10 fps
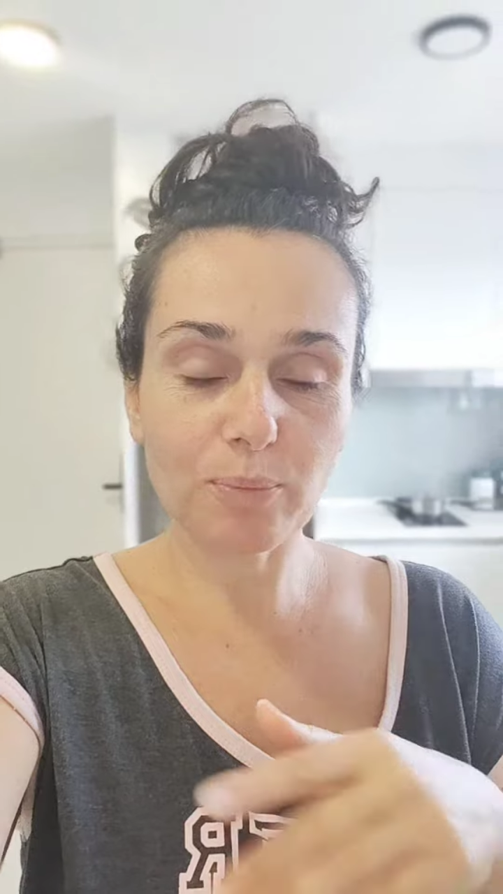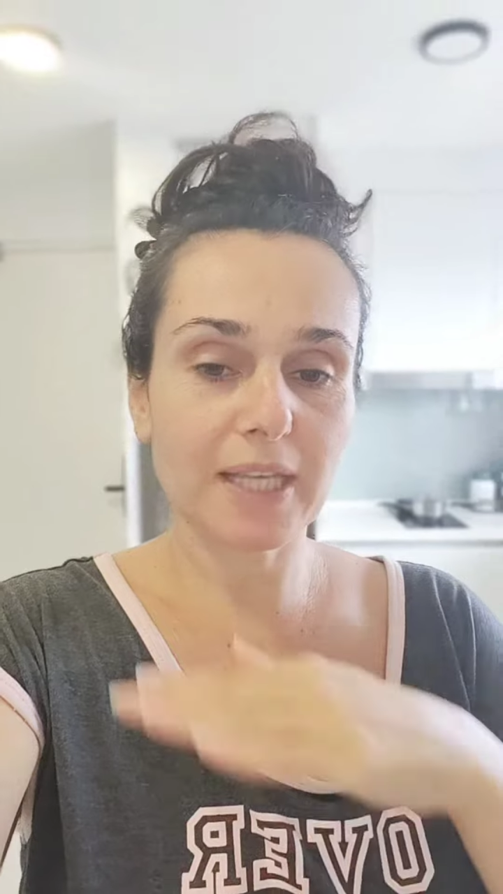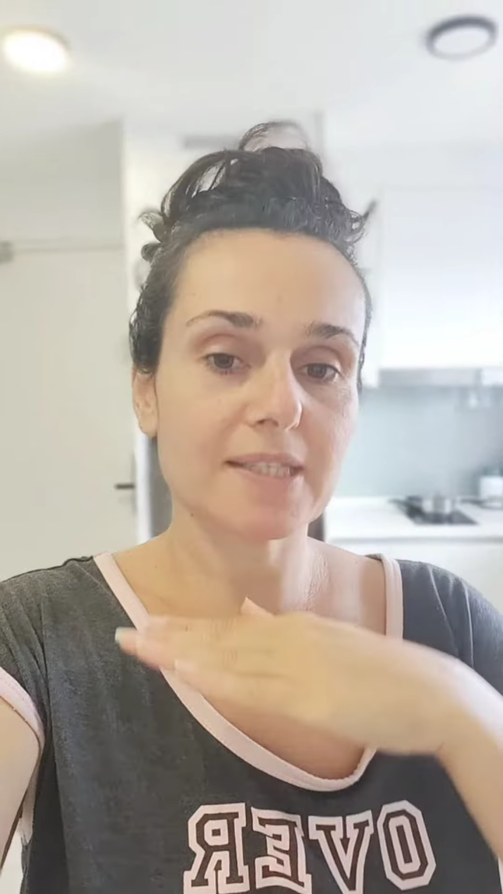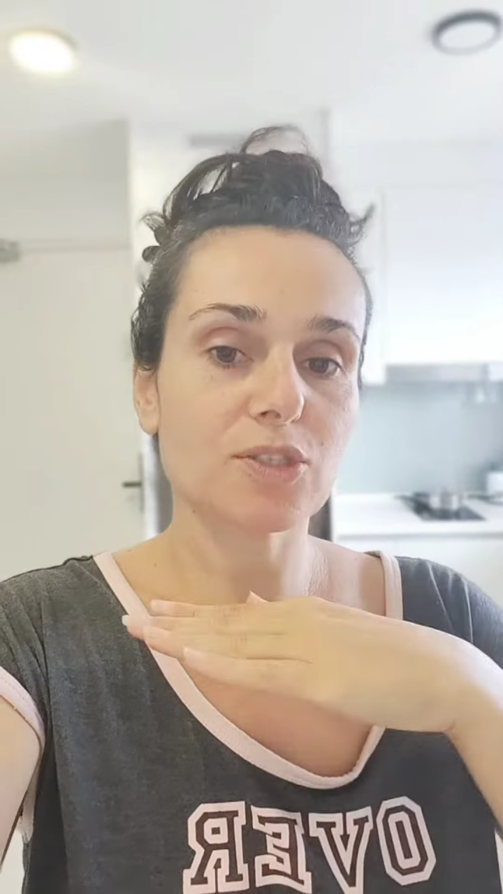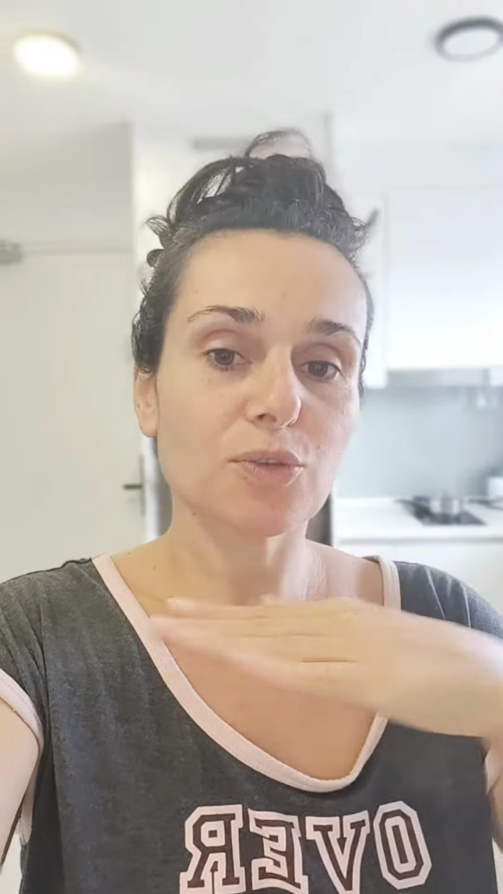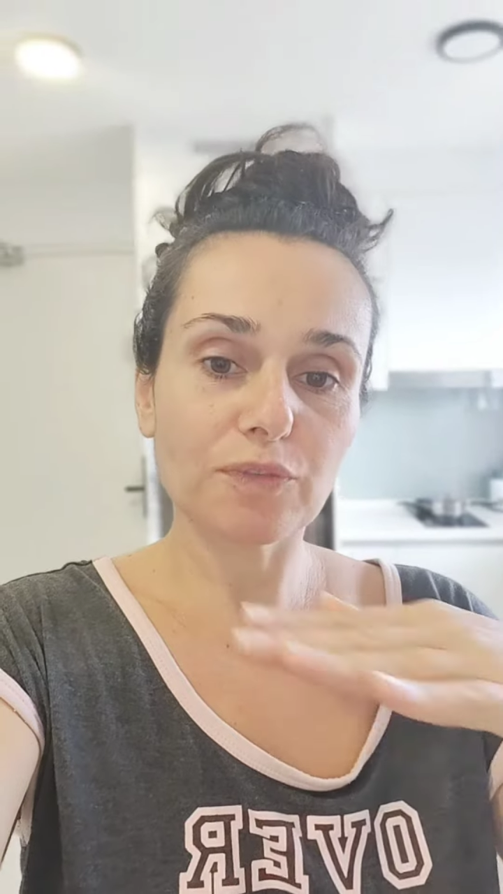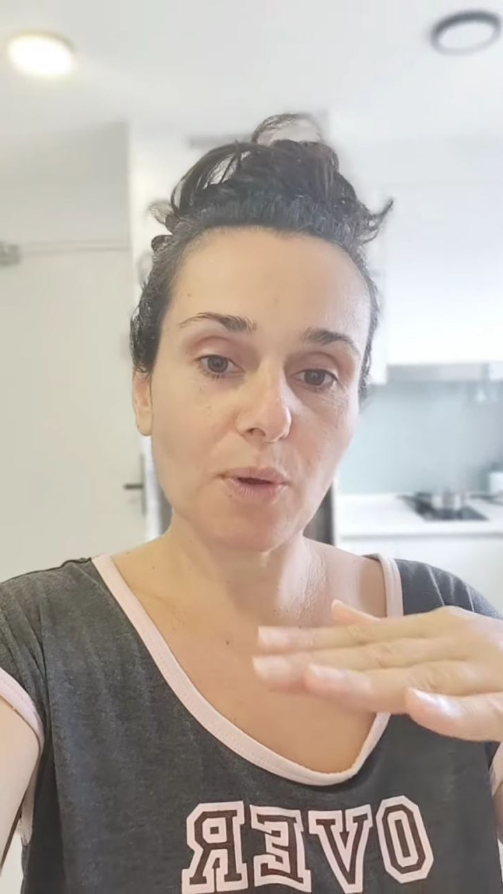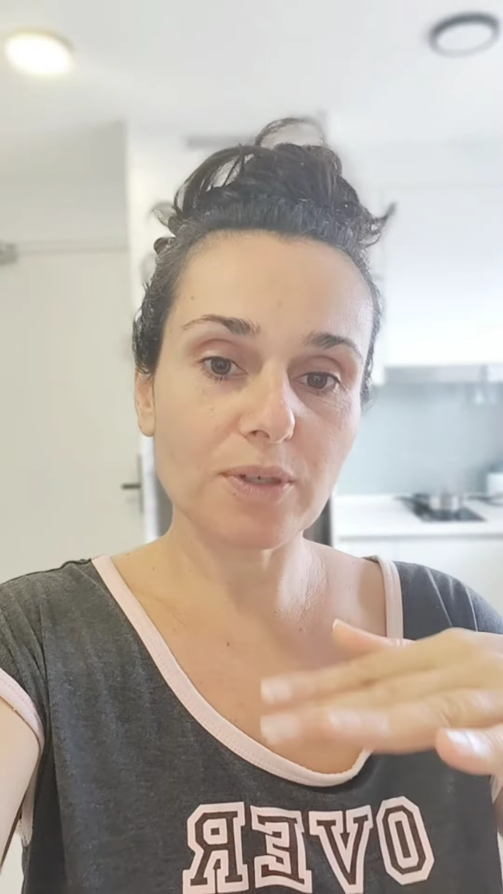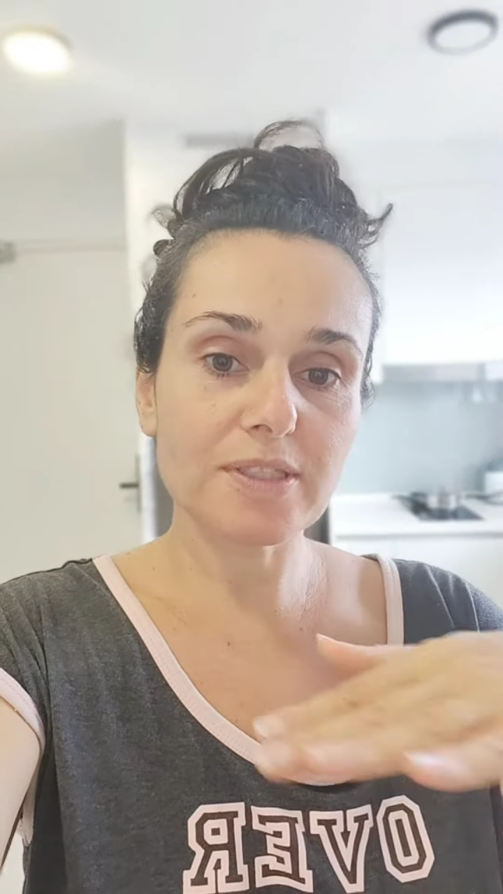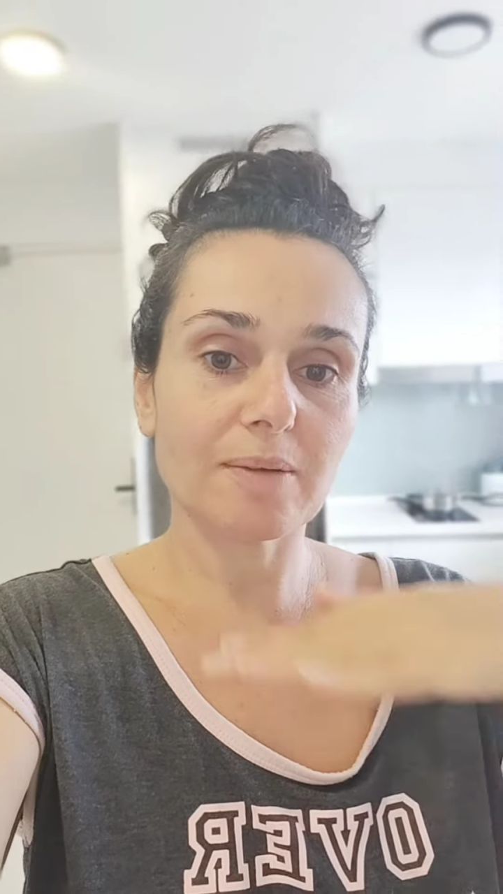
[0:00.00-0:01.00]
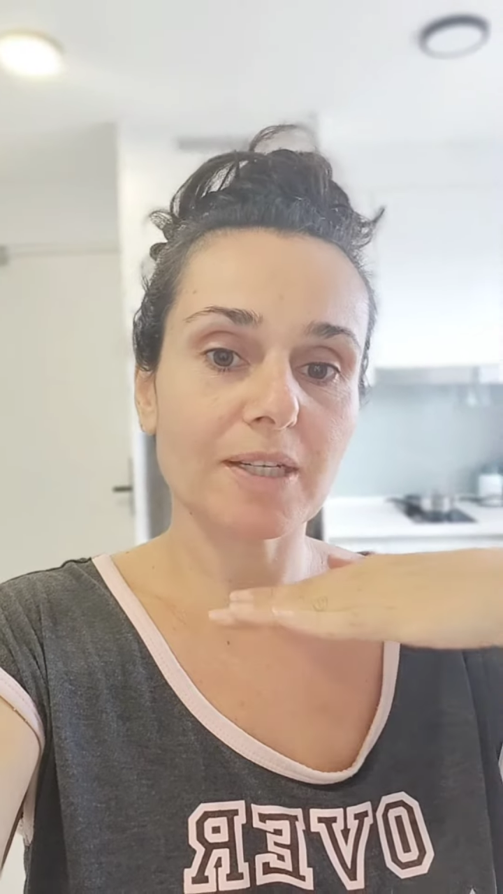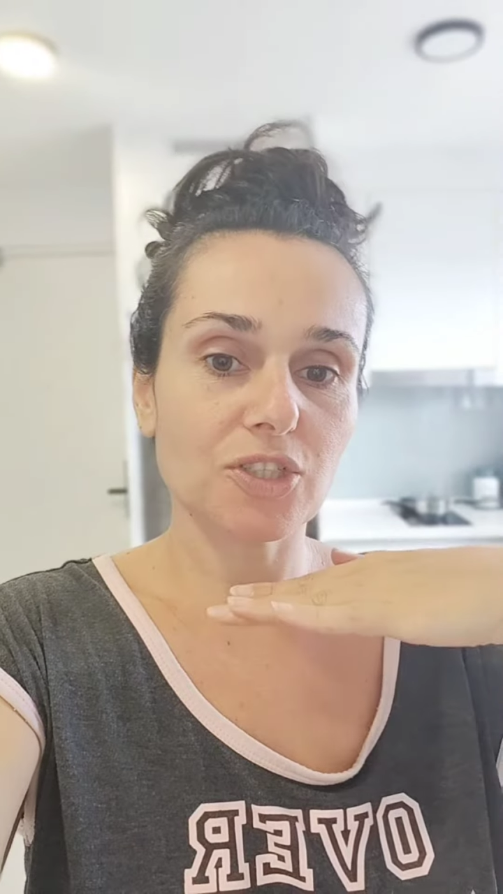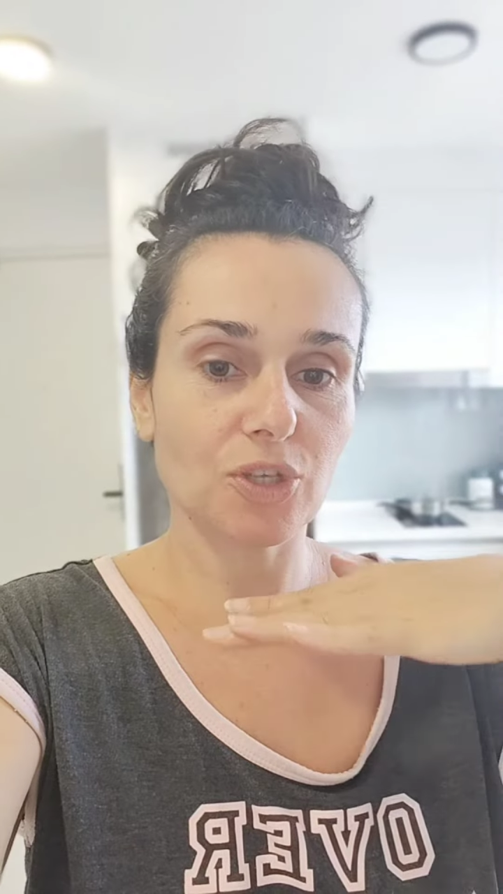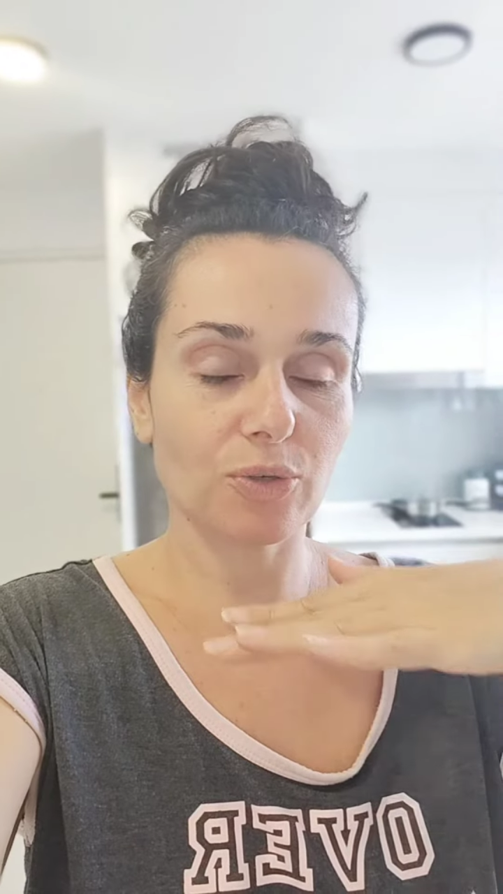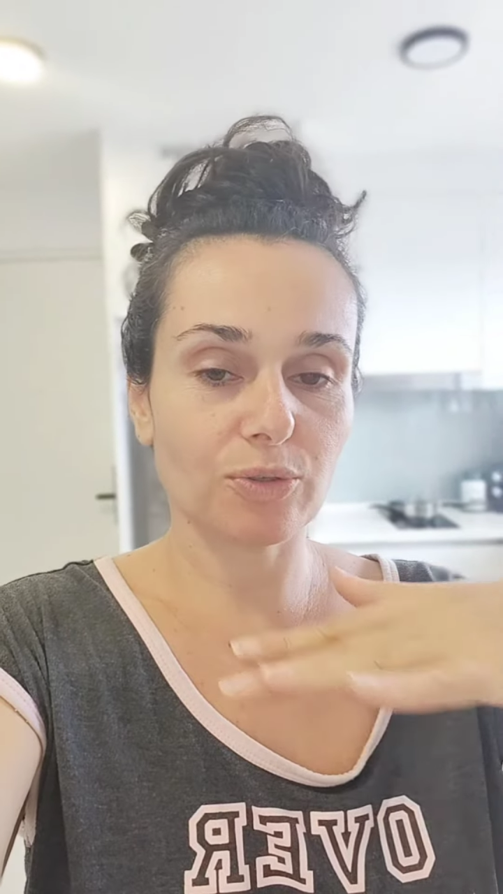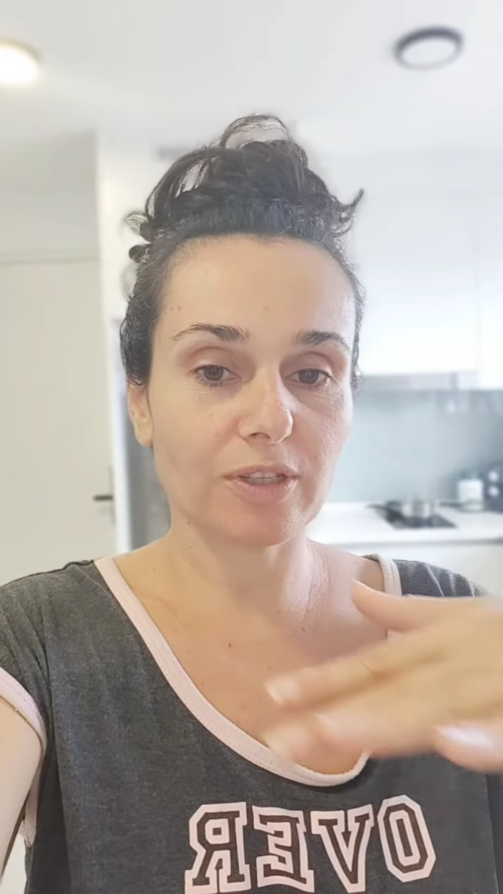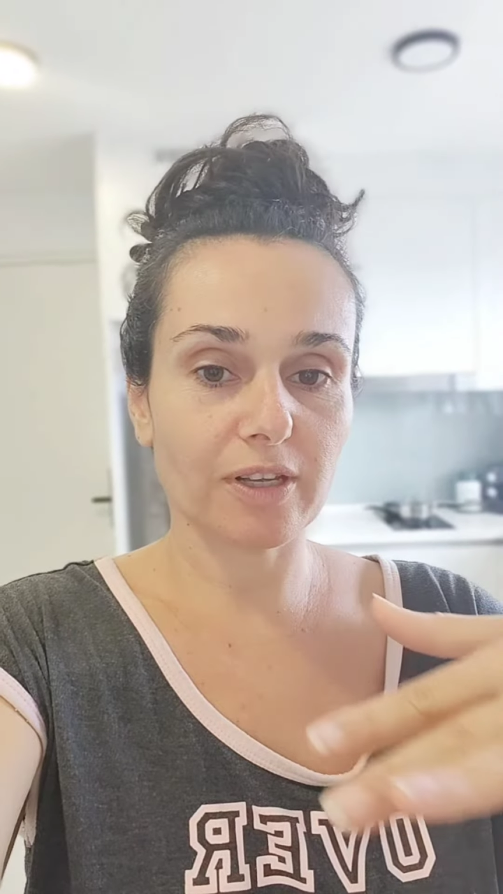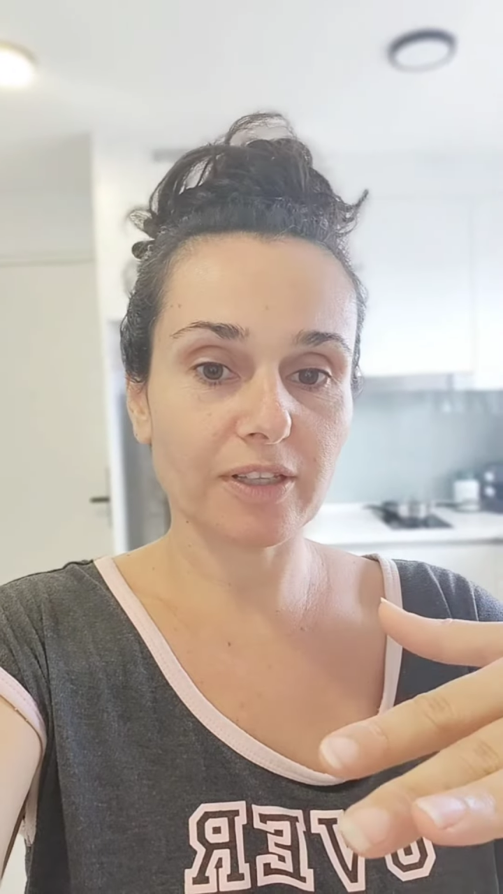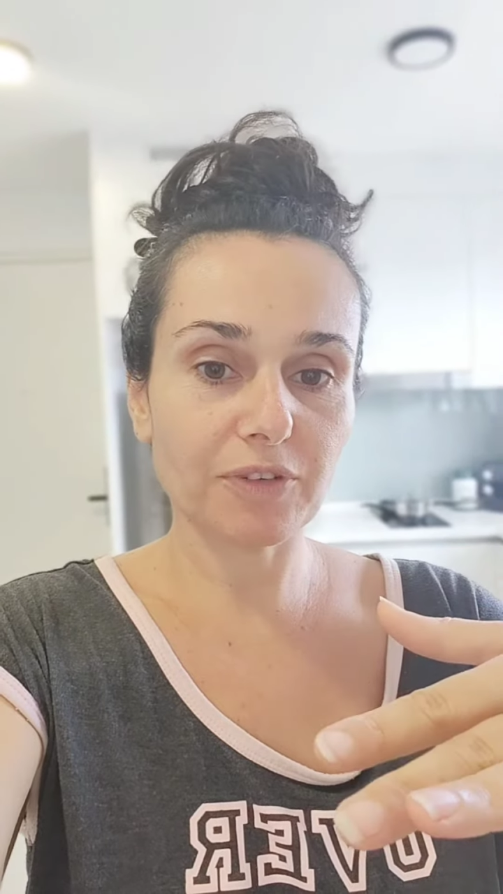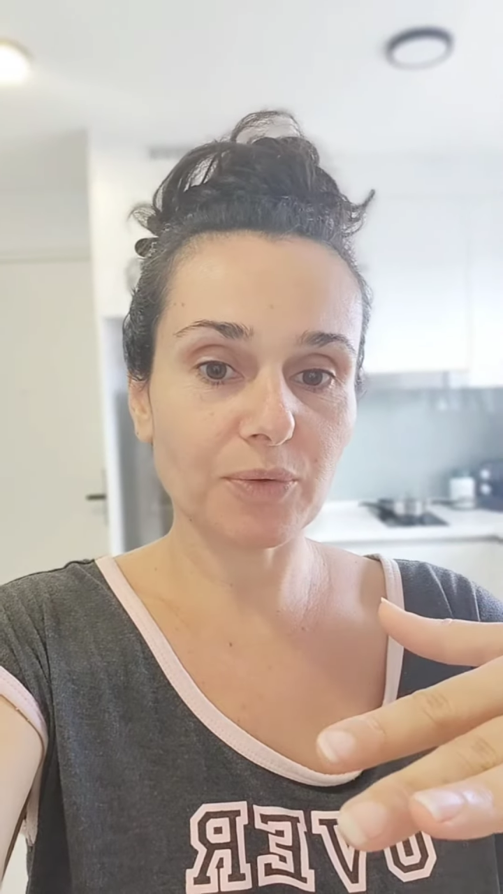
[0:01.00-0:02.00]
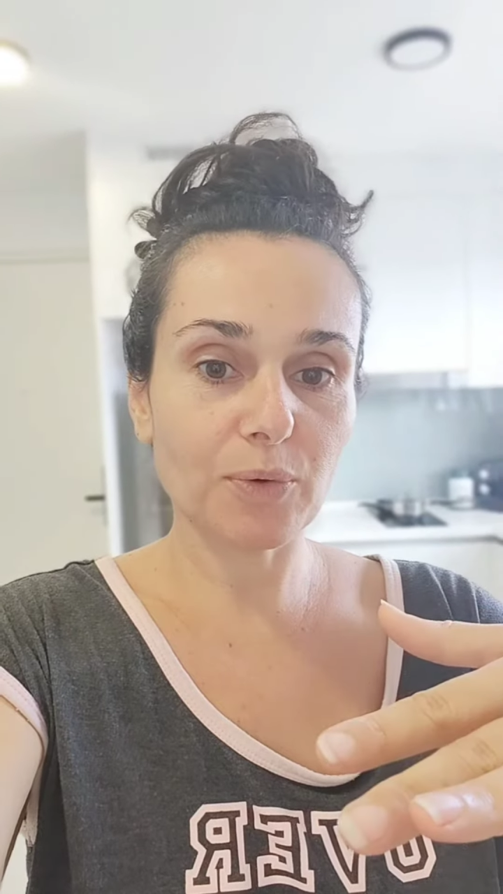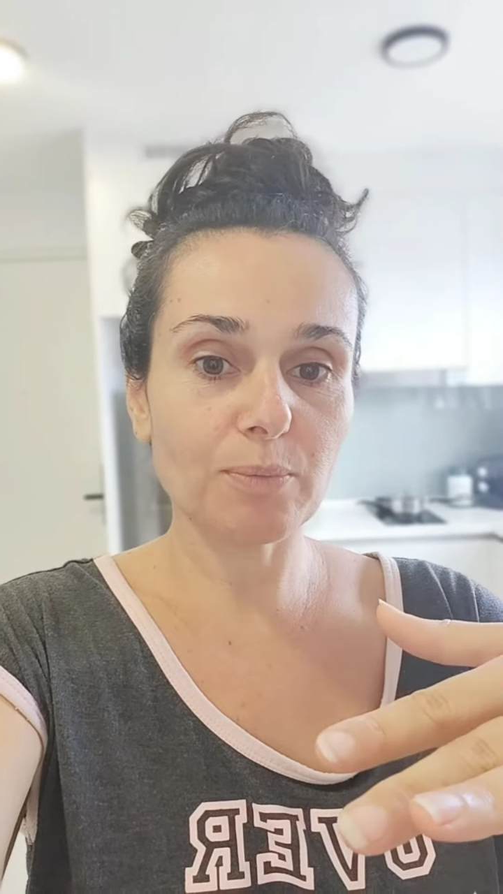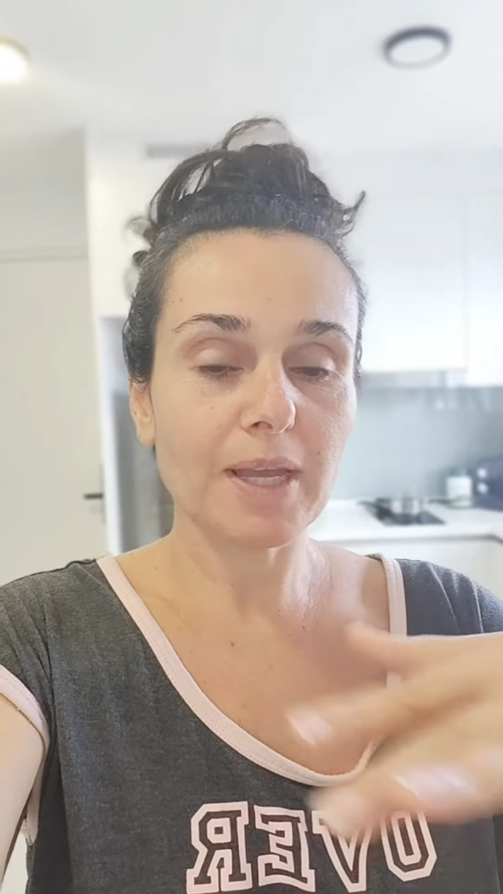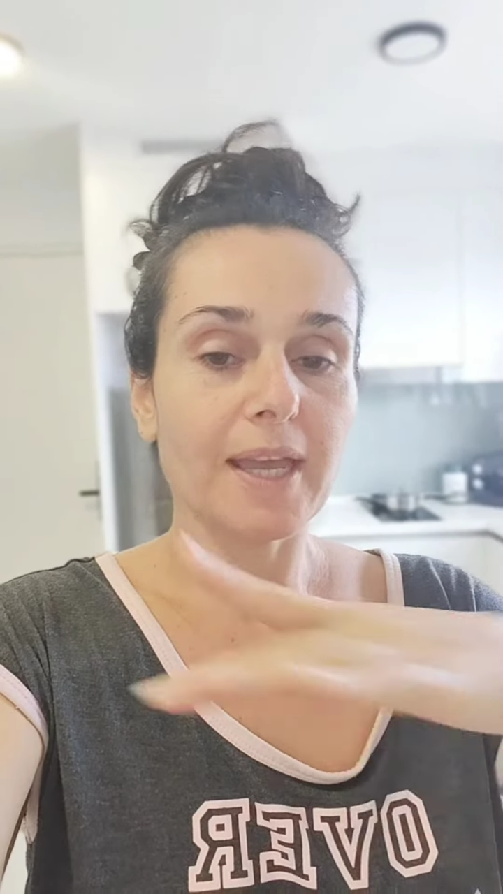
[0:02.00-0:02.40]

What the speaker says: It's two floors. I'm gonna show you the living room